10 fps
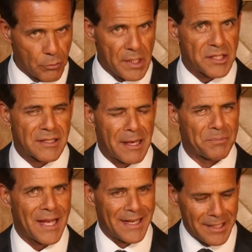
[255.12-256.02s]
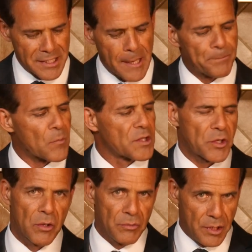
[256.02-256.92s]
three step that is.
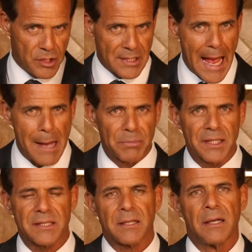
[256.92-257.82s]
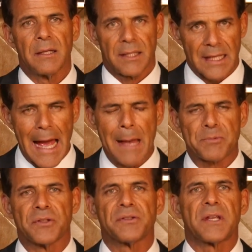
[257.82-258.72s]
So the tablets, the
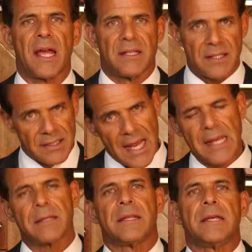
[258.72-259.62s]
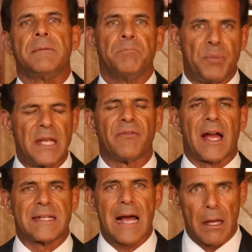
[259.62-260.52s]
capsules and take the Beet
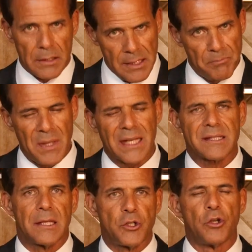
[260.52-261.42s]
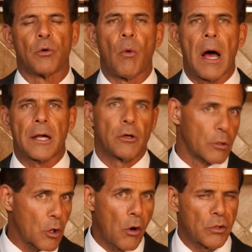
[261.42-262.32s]
Vitality mix into your water
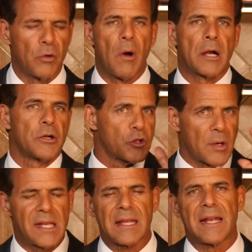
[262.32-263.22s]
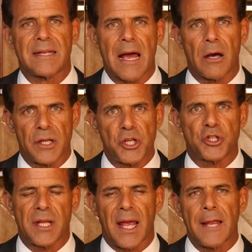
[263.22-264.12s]
or coconut water. Drink that down
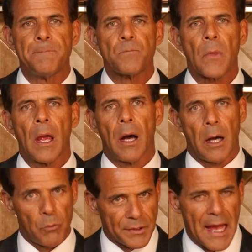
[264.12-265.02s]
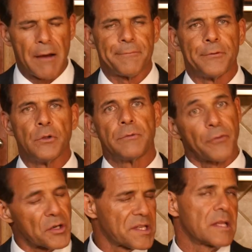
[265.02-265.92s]
each day uh, without food.
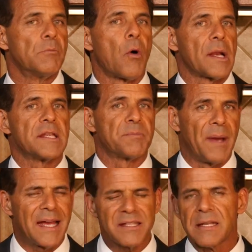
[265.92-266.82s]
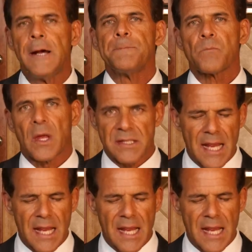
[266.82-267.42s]
First thing in the morning is best and